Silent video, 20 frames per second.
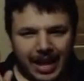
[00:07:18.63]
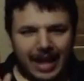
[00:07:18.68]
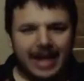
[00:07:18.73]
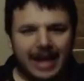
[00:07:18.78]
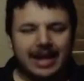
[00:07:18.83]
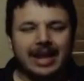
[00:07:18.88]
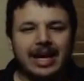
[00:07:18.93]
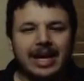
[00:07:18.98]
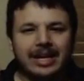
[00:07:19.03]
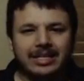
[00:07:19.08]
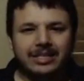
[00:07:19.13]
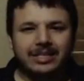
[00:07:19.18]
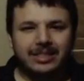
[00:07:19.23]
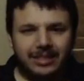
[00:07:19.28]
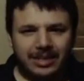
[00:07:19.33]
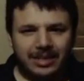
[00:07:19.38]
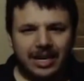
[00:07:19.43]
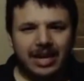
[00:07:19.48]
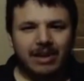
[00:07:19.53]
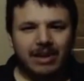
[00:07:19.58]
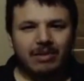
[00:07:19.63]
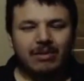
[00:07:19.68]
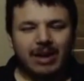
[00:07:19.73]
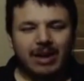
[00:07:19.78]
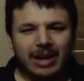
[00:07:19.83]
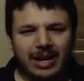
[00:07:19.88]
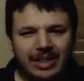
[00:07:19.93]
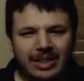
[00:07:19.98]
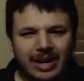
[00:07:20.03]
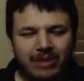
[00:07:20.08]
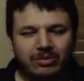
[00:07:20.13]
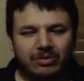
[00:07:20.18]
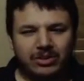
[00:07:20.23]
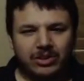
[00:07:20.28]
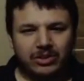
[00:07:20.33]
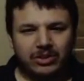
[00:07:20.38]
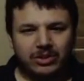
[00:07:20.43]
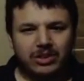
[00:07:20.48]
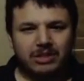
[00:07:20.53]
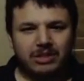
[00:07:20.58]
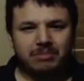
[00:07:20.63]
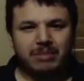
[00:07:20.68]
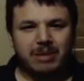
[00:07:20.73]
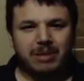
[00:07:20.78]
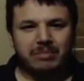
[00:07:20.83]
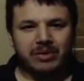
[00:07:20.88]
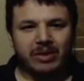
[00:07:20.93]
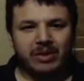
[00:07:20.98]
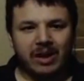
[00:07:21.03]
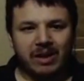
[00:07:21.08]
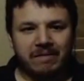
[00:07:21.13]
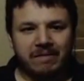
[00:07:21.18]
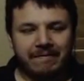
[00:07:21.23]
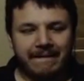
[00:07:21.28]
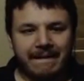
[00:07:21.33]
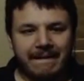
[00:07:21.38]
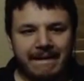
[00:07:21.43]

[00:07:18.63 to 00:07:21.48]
and I see why that would turn some people off,